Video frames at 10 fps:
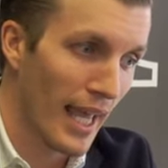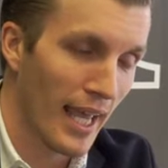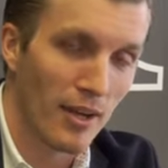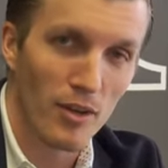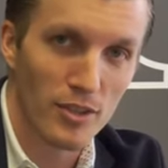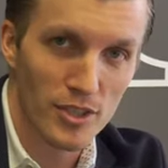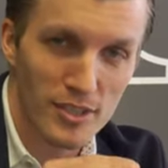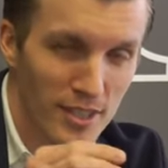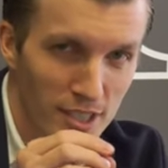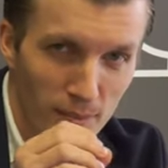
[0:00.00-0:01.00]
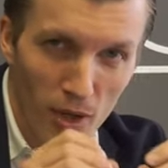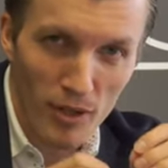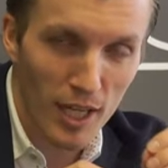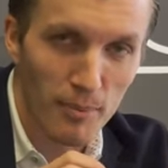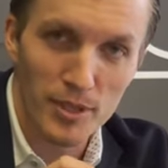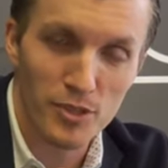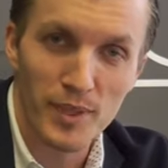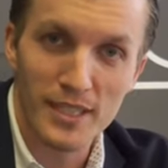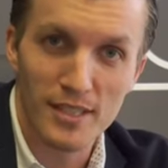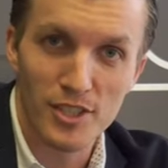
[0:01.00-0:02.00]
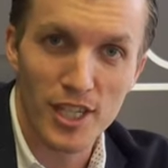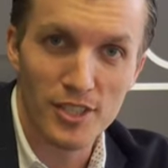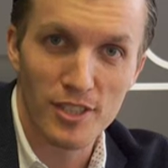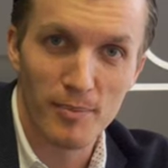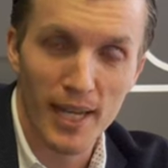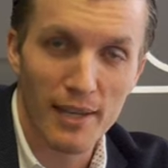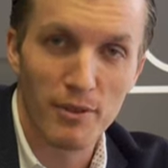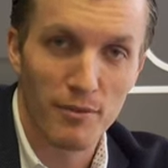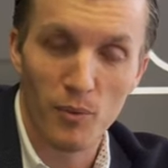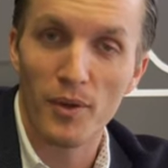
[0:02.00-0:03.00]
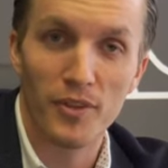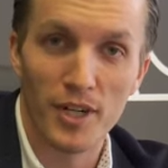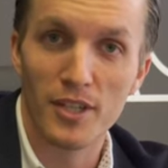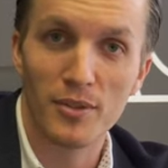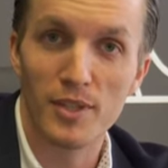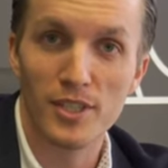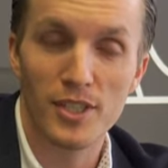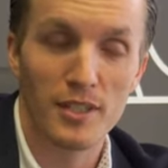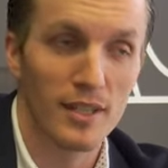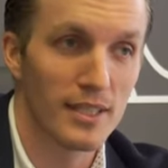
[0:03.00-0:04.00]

and just the small couple of tweaks and the change in their behavior for what they're going to do this year,